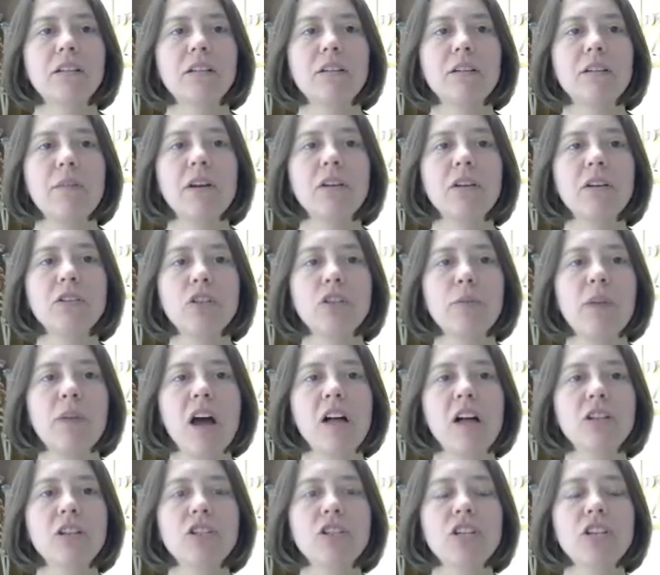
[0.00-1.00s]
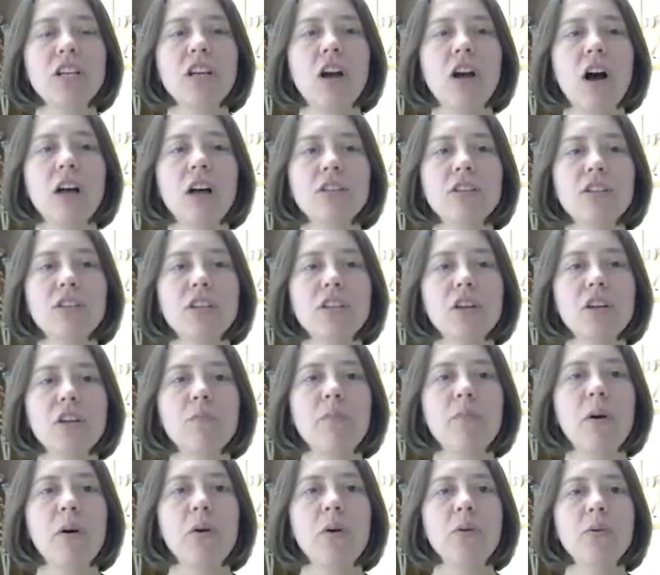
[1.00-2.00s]
medical terminology, osteo
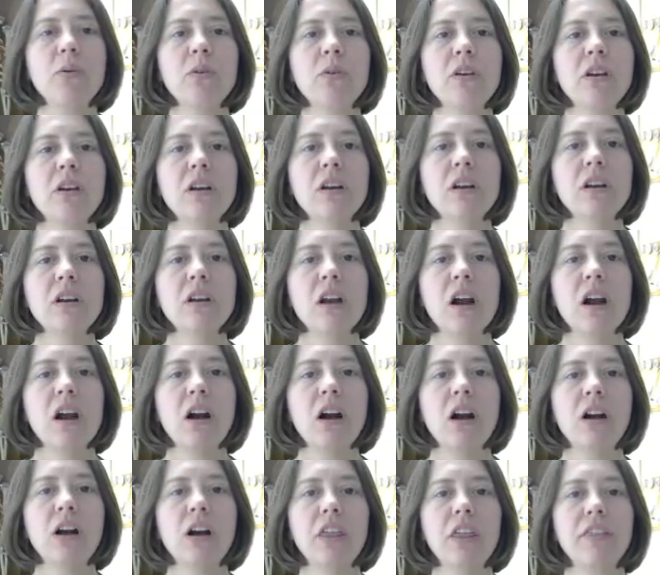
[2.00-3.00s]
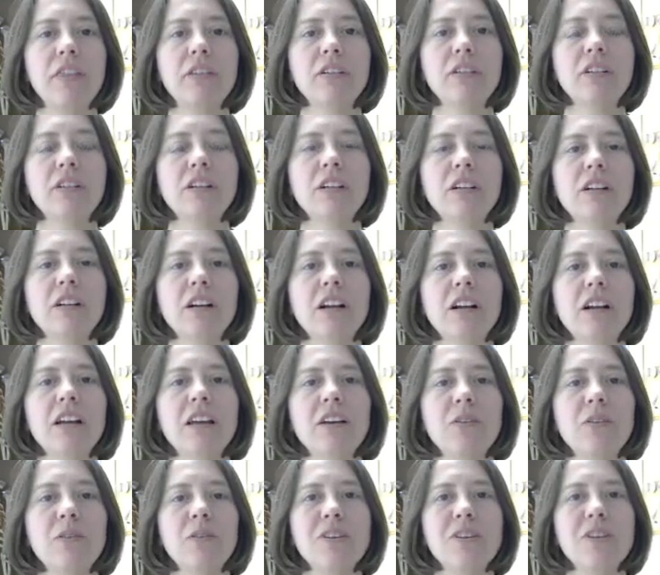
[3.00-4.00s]
bone, arthro,
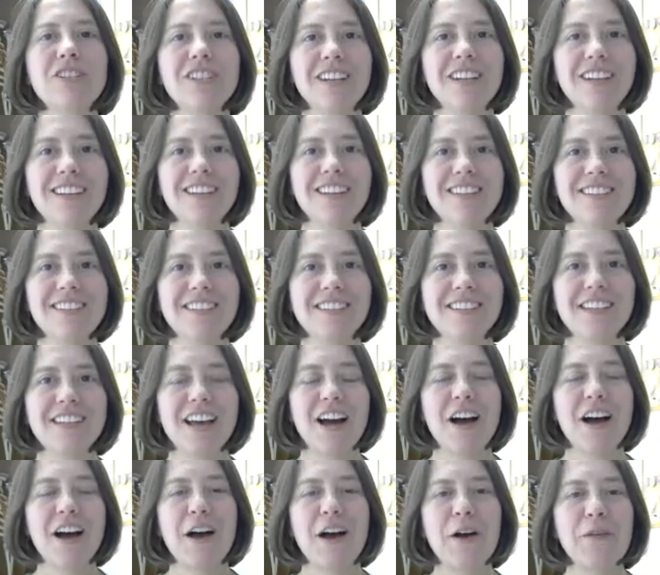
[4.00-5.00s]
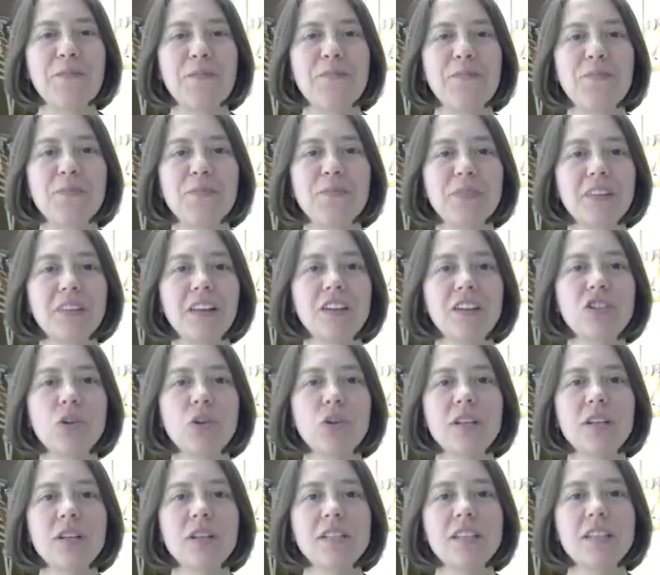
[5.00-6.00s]
which is
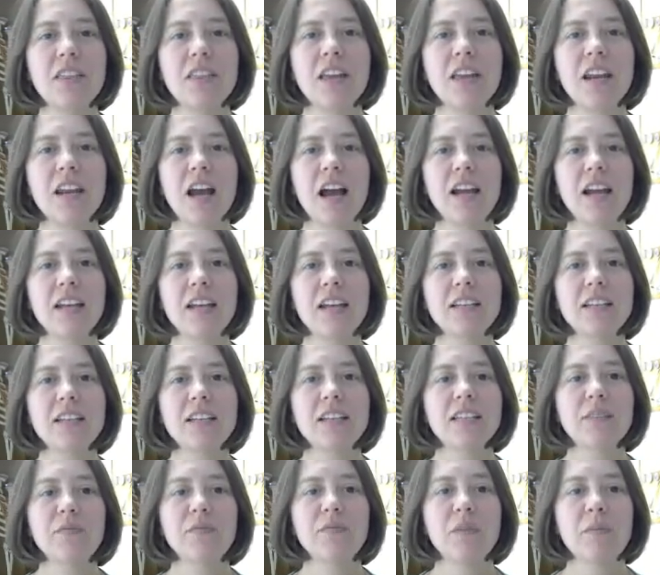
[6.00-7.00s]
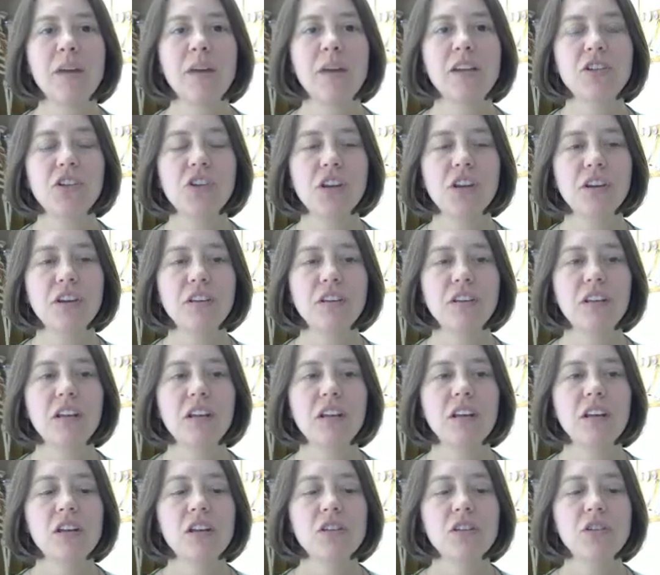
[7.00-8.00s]
joints, and then itis is inflammation.
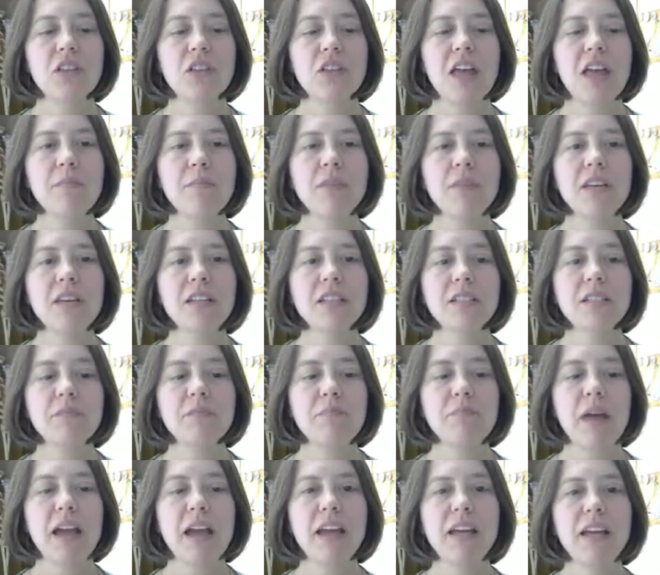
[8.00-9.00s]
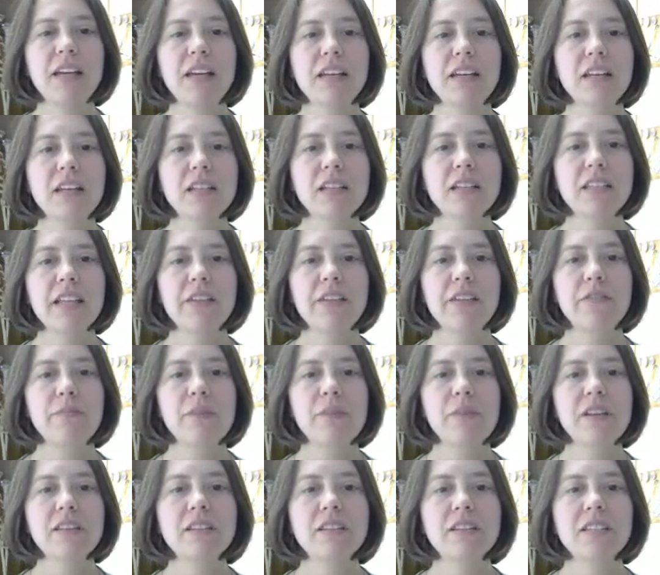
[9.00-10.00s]
So that means pain,
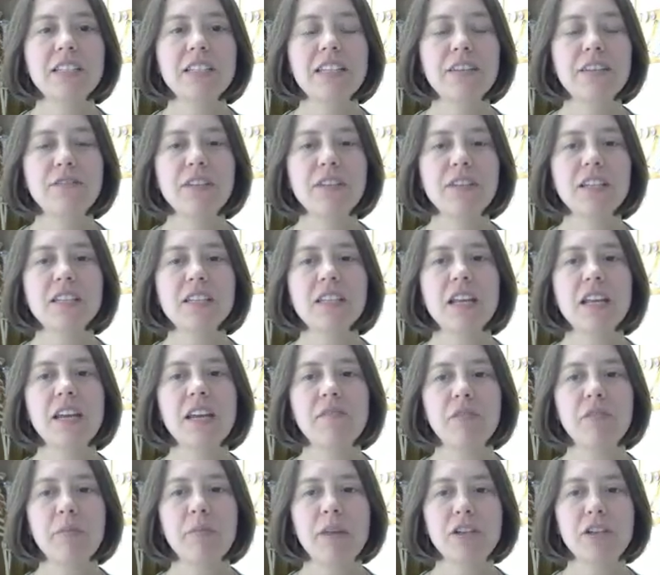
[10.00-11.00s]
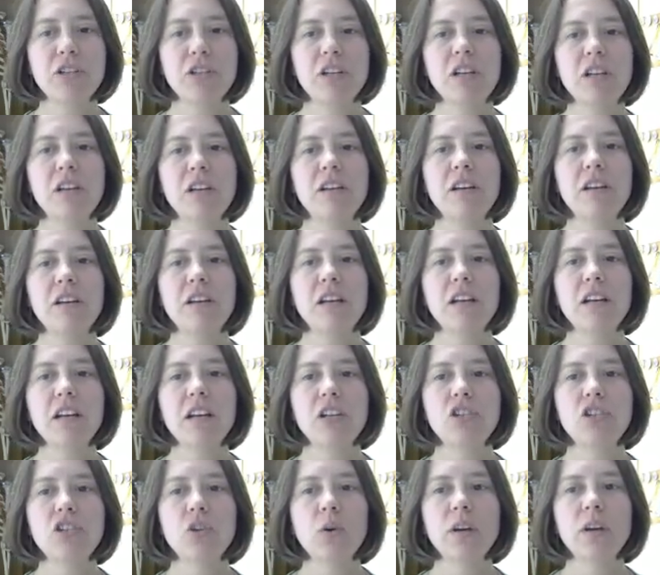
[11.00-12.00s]
stiffness, and inflammation in a
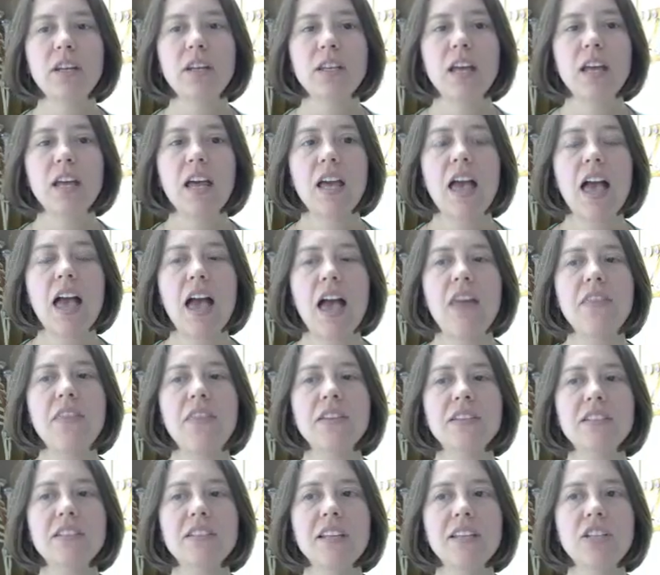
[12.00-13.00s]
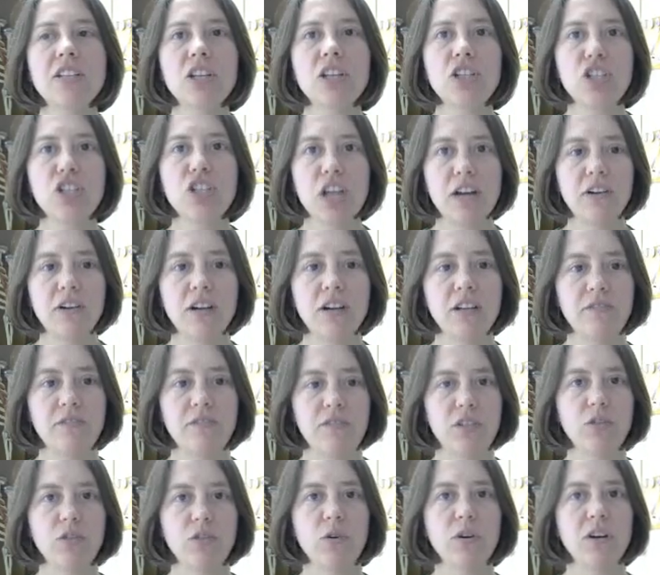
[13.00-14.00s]
joint, and this is a degenerative
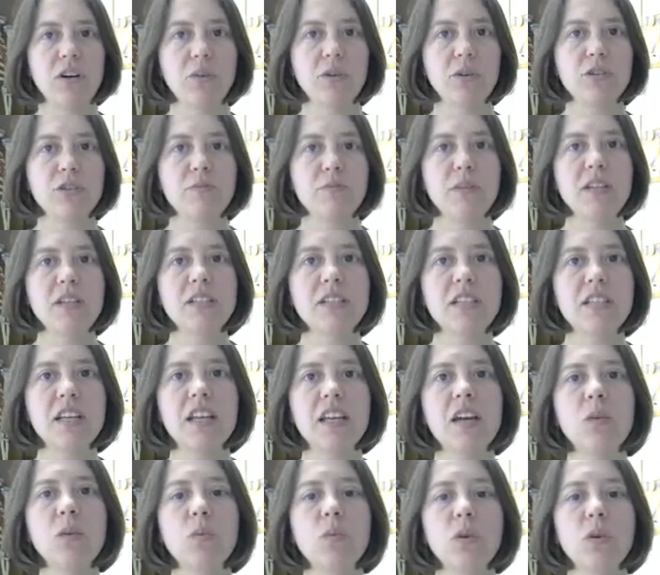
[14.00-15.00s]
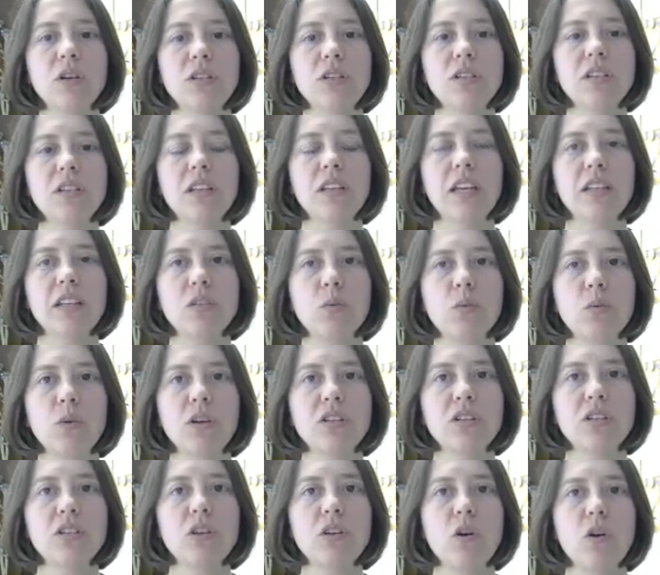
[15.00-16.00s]
disorder, which means it gets
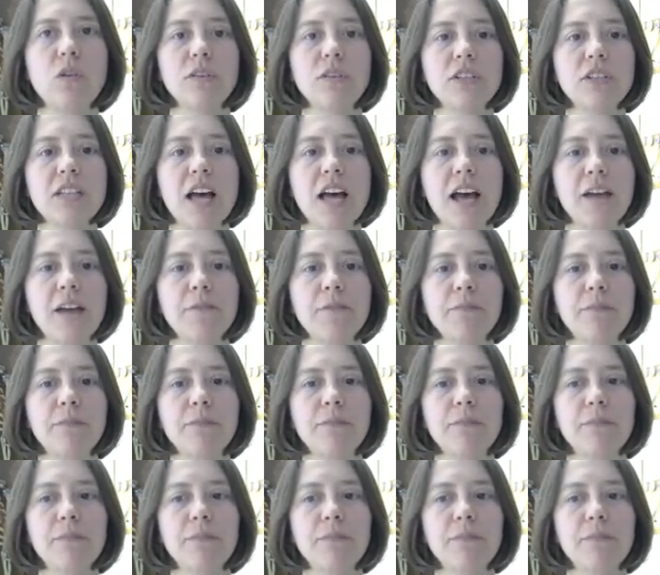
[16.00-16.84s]
worse over time.